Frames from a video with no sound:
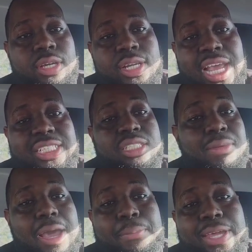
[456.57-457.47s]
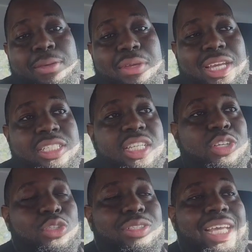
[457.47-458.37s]
That's just my opinion. Because the
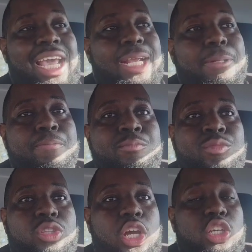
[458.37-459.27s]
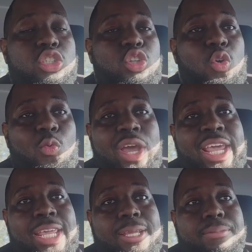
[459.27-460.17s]
exclusive tag, there is no
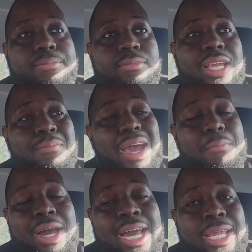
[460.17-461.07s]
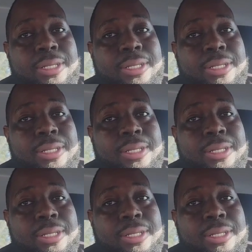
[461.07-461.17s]
way, in my mind,